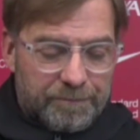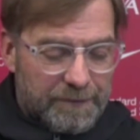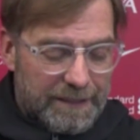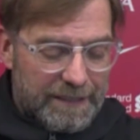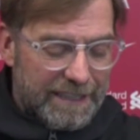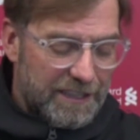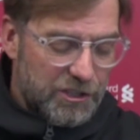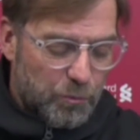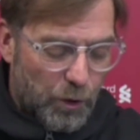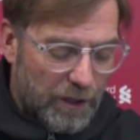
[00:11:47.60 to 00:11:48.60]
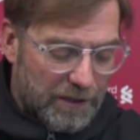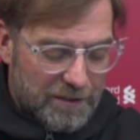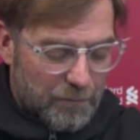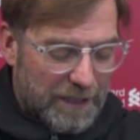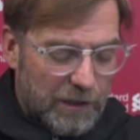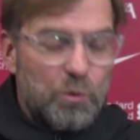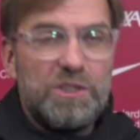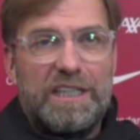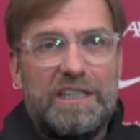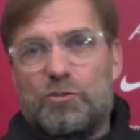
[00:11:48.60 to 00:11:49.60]
in this world, we are
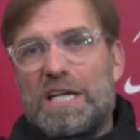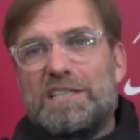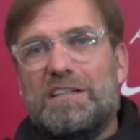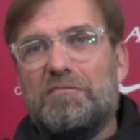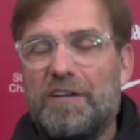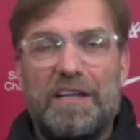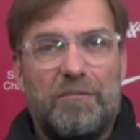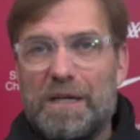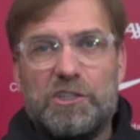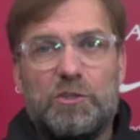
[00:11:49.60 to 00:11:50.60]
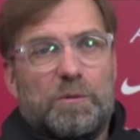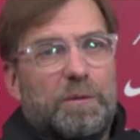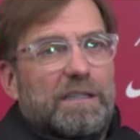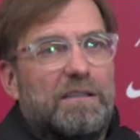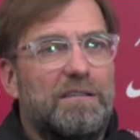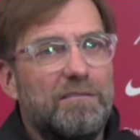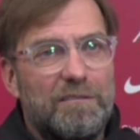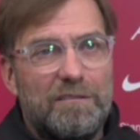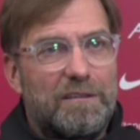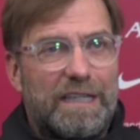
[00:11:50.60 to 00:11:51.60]
losing trust and faith much too quick
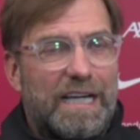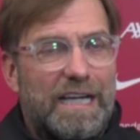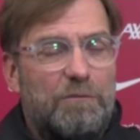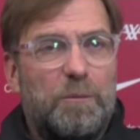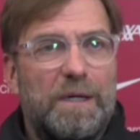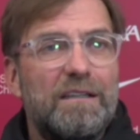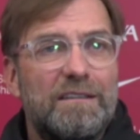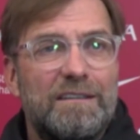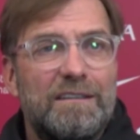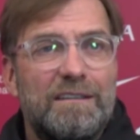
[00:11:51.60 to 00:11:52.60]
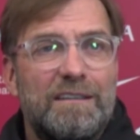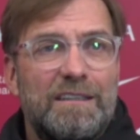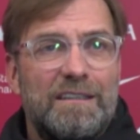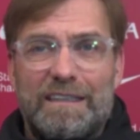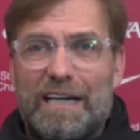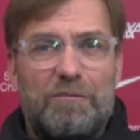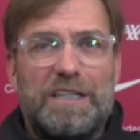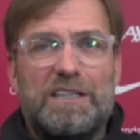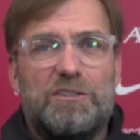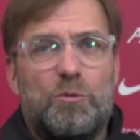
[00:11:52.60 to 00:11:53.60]
everywhere.
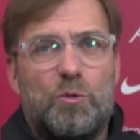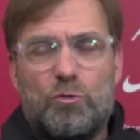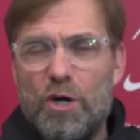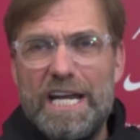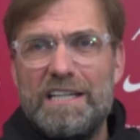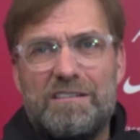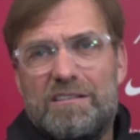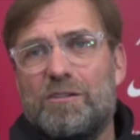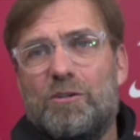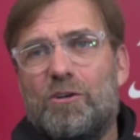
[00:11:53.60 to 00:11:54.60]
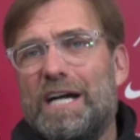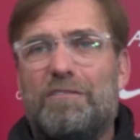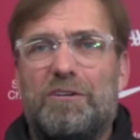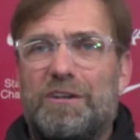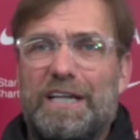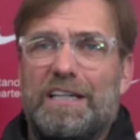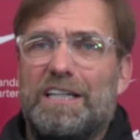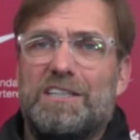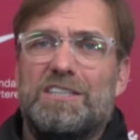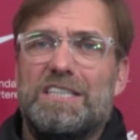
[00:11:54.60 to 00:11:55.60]
Everything is great or everything
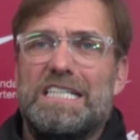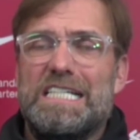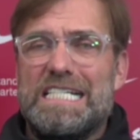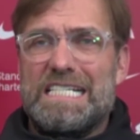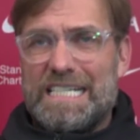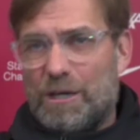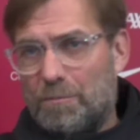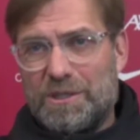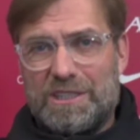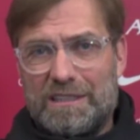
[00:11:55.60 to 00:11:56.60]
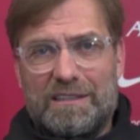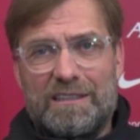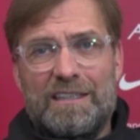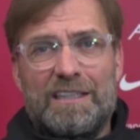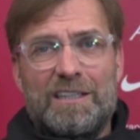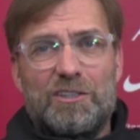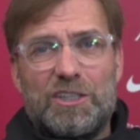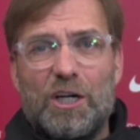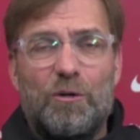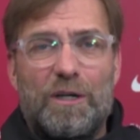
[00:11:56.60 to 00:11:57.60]
is the opposite.
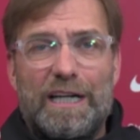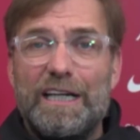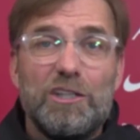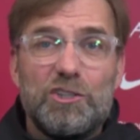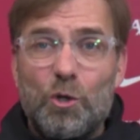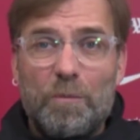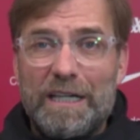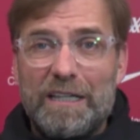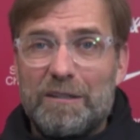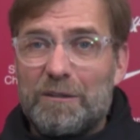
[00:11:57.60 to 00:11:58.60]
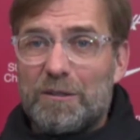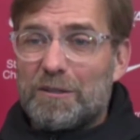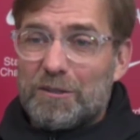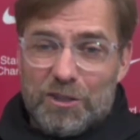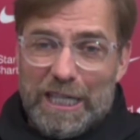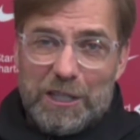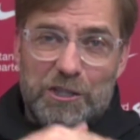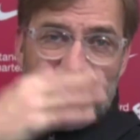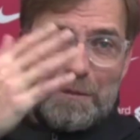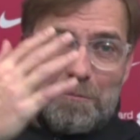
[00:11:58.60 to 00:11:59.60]
So, and there's so many
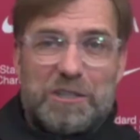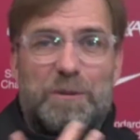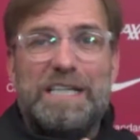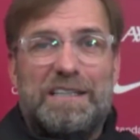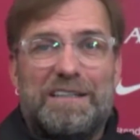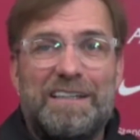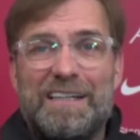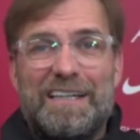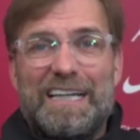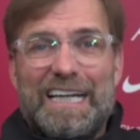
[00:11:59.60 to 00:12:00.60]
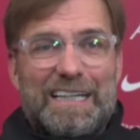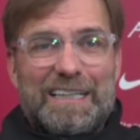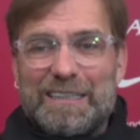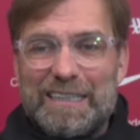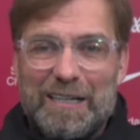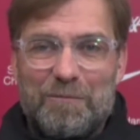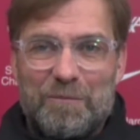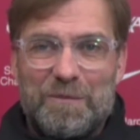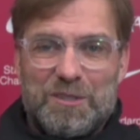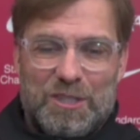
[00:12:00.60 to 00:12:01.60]
stages in between. And
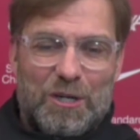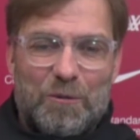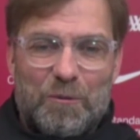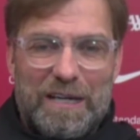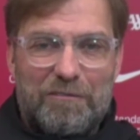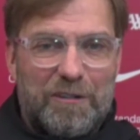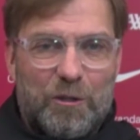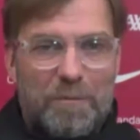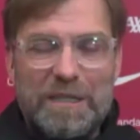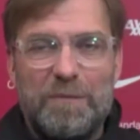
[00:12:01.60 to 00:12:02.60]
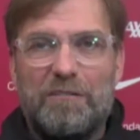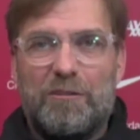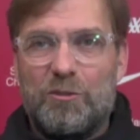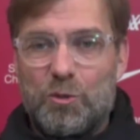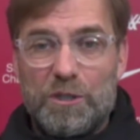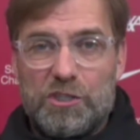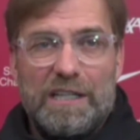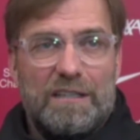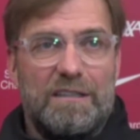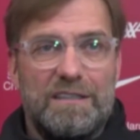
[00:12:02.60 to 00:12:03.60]
so we have a commitment to each
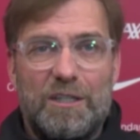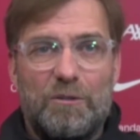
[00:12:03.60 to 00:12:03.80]
other. So